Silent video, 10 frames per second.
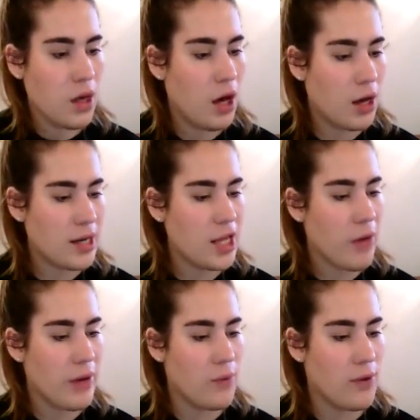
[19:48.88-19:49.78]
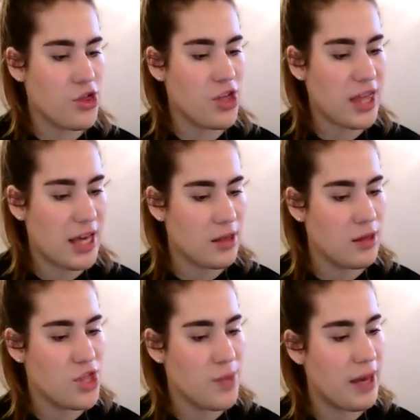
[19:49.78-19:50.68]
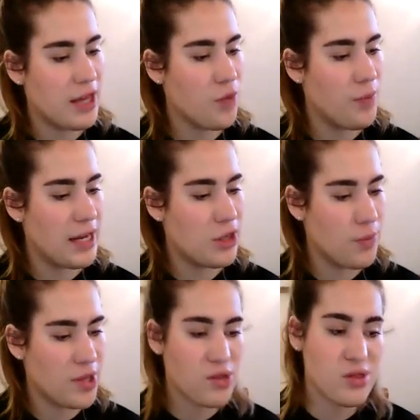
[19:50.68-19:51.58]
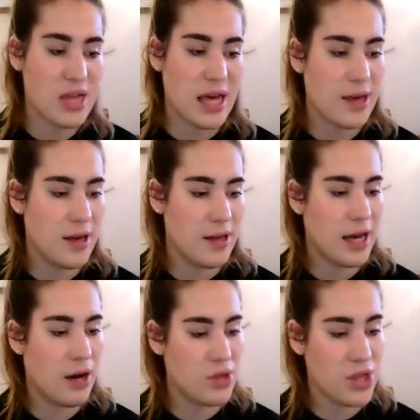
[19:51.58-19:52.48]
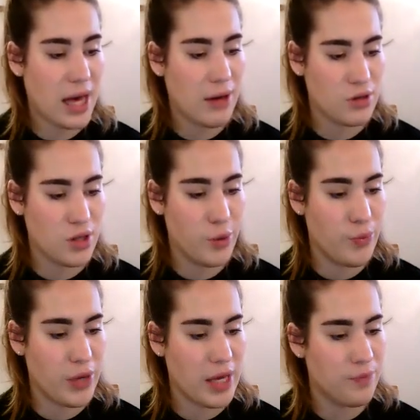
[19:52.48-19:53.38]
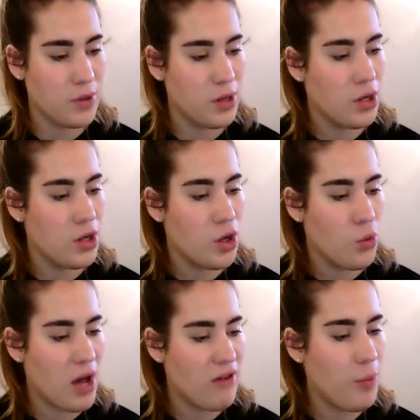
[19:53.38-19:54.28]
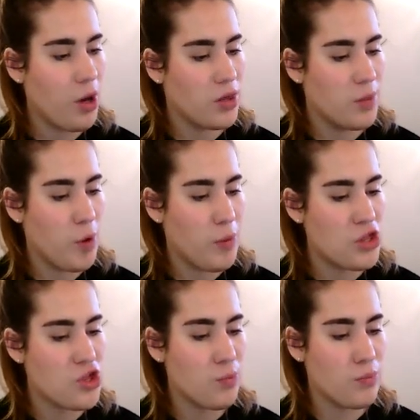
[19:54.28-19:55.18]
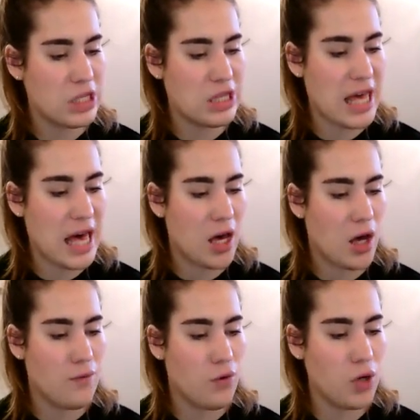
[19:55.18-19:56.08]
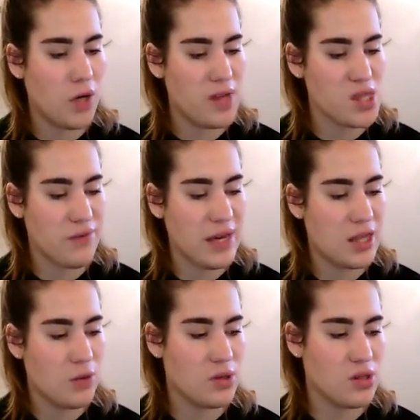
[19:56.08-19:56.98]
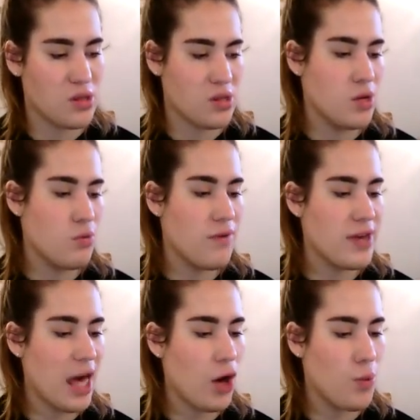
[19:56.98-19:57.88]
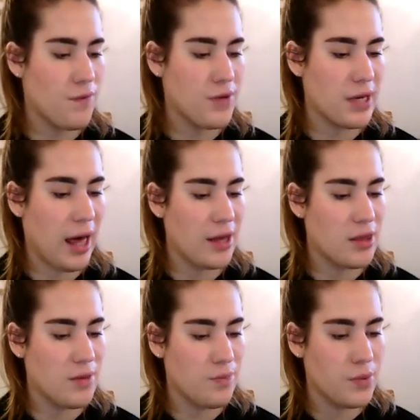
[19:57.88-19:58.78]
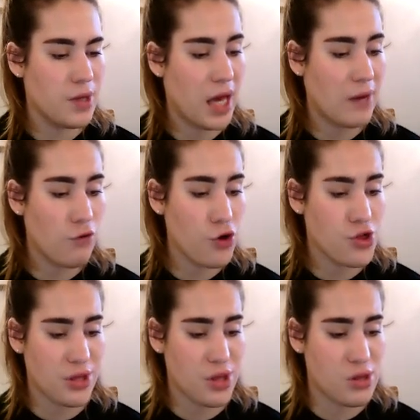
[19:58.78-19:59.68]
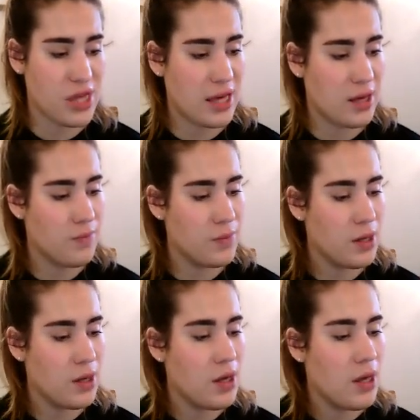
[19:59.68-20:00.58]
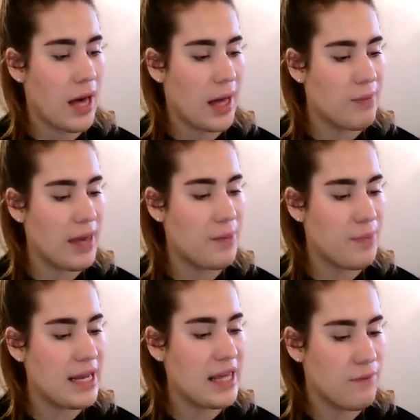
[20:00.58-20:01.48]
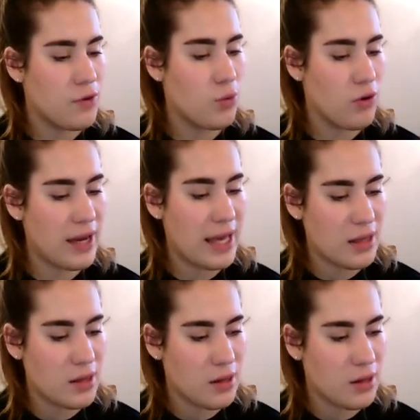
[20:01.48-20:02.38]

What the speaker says: Hardly knowing what she did, she picked up a little bit of stick and held it out to the puppy. Whereupon the puppy jumped in the air off all of its feet at once, with a yelp of delight, and rushed at the stick, and made believe to worry it.